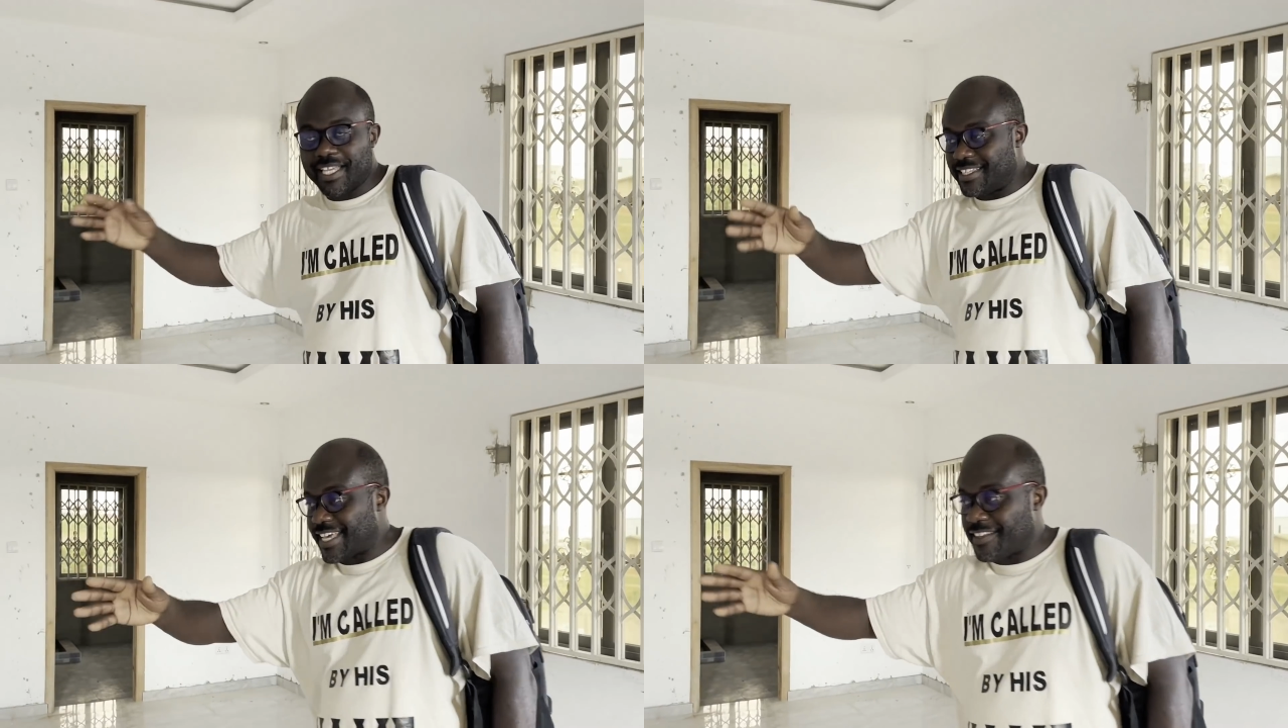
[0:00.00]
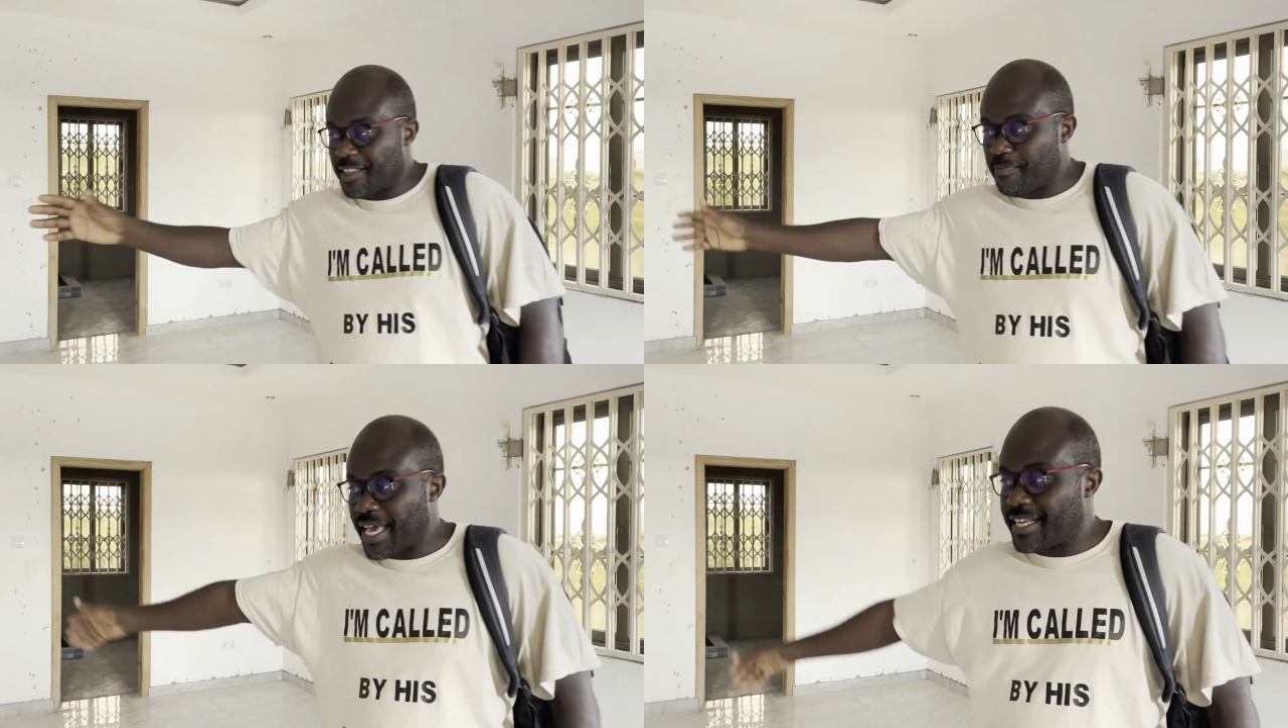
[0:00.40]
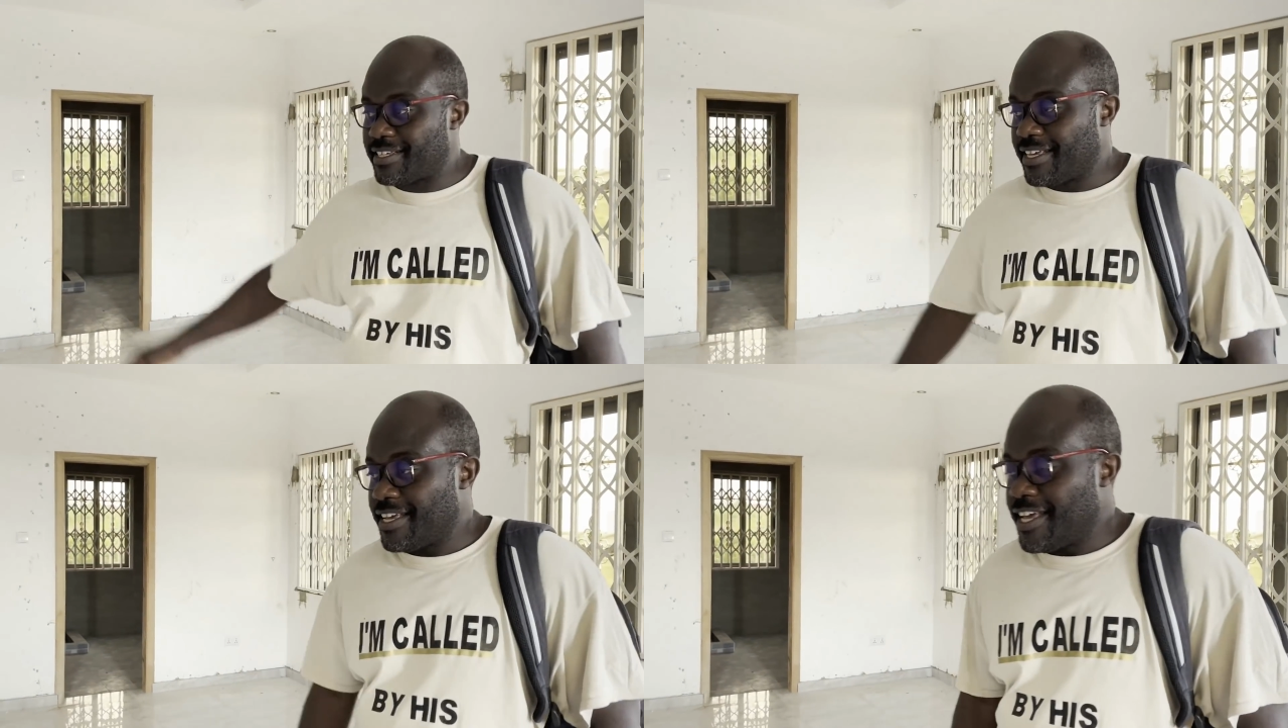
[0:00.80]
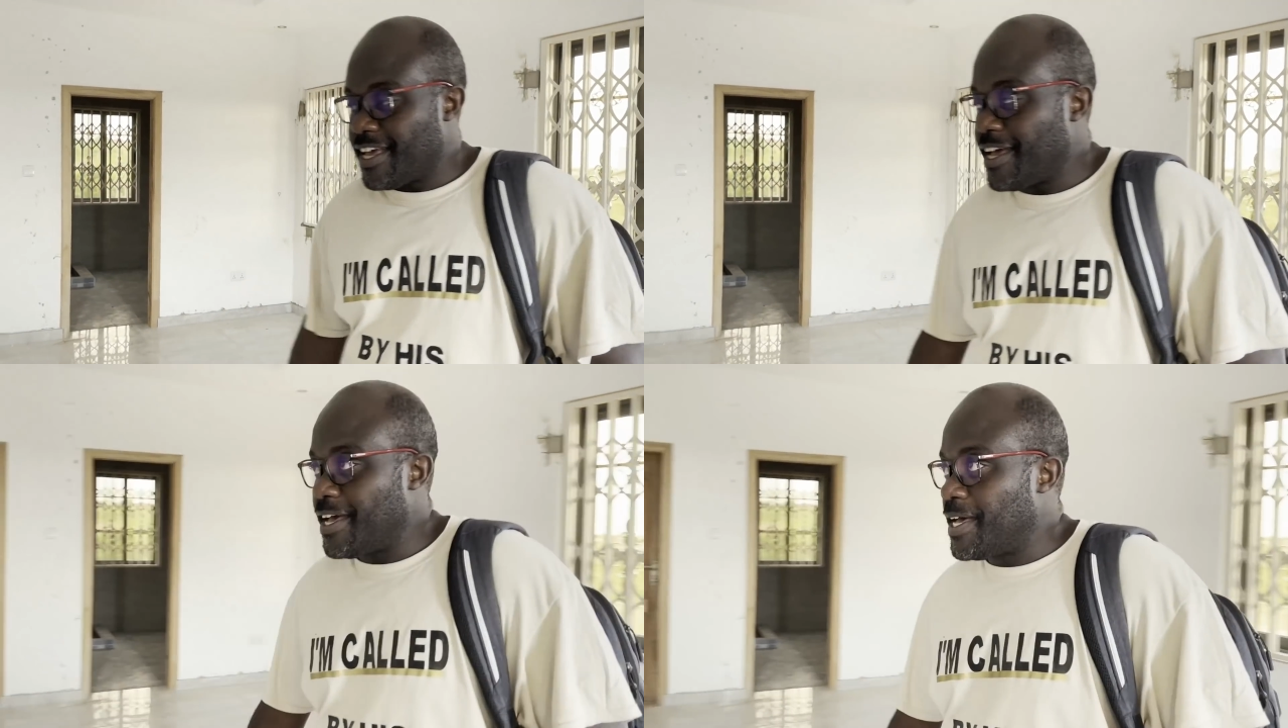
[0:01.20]
either side of the
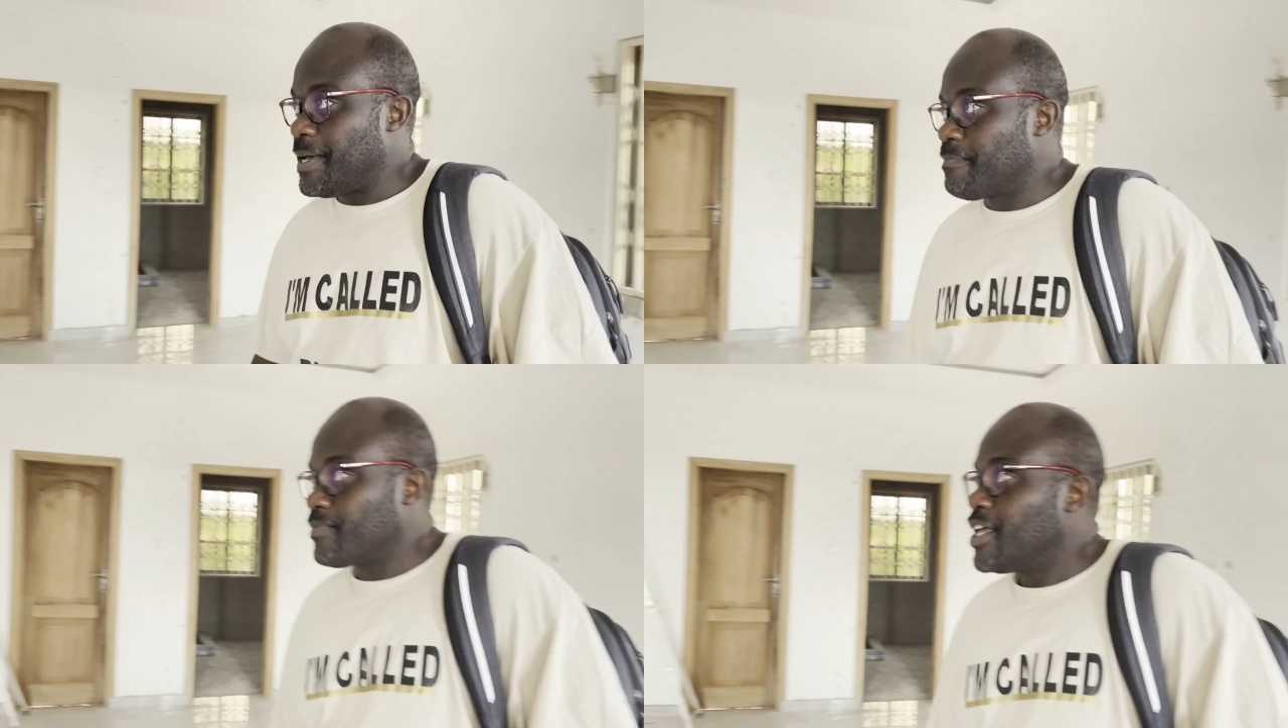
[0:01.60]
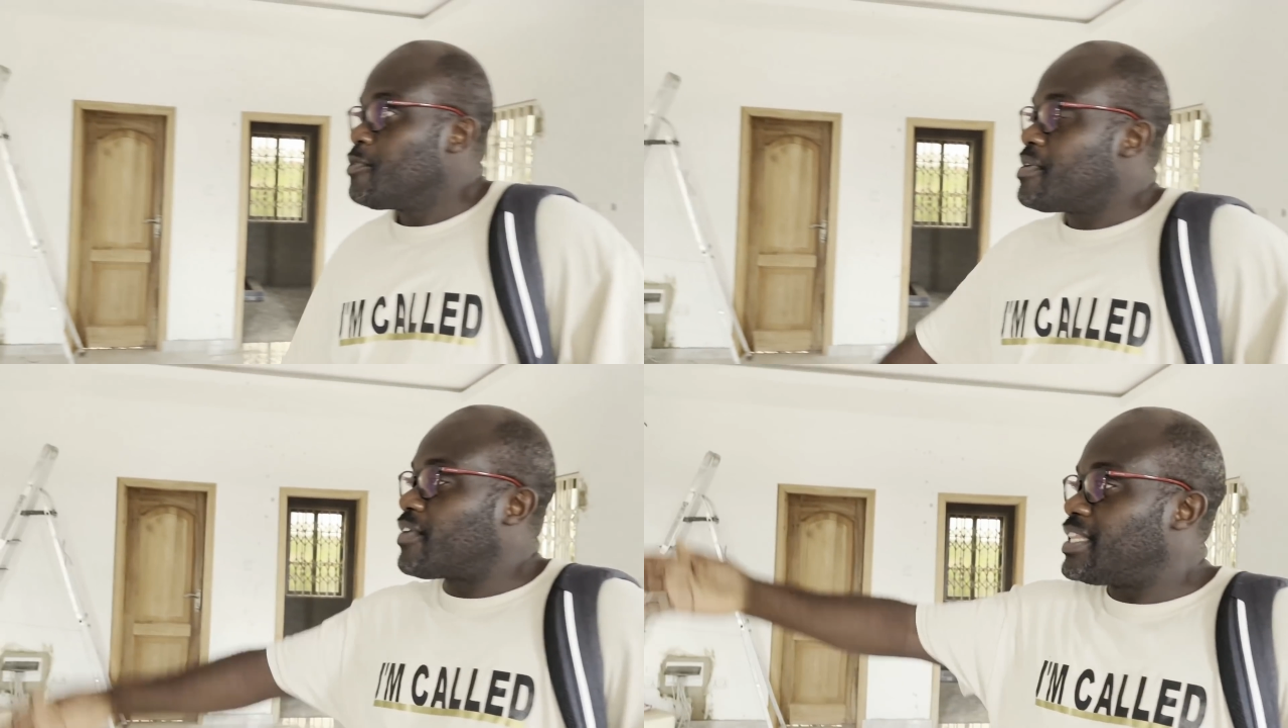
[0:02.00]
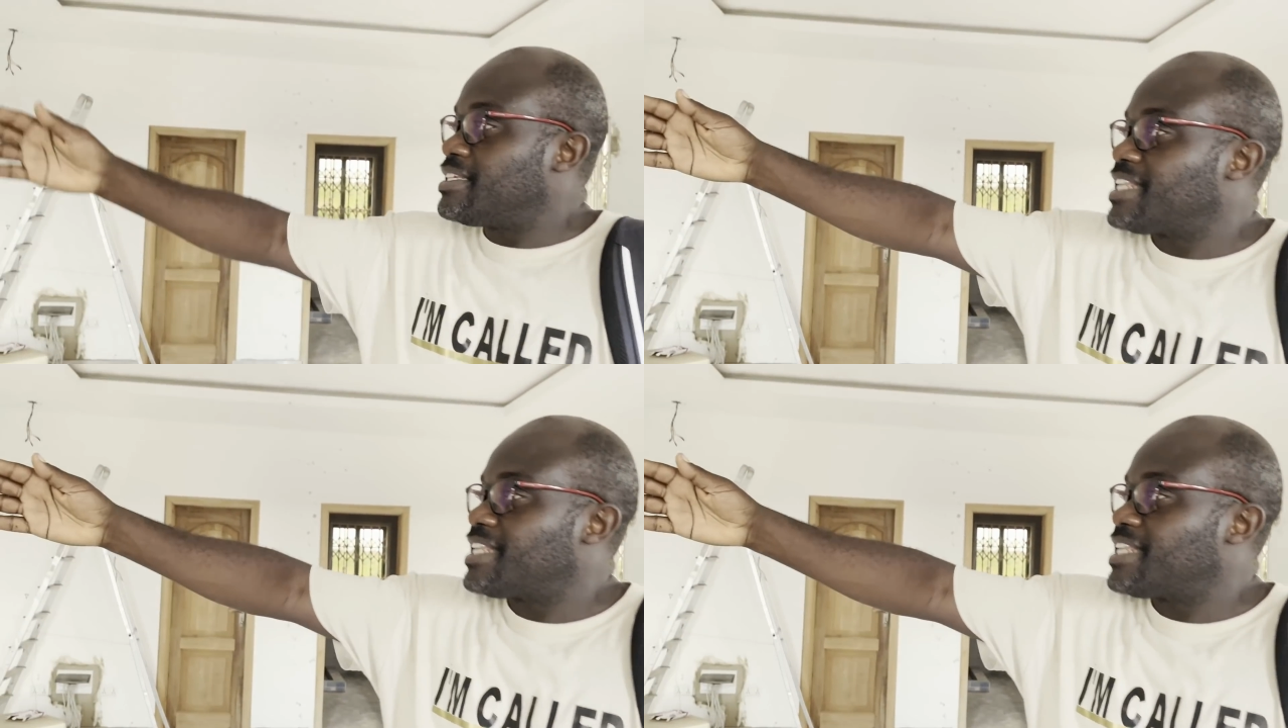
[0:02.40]
bed. We've got these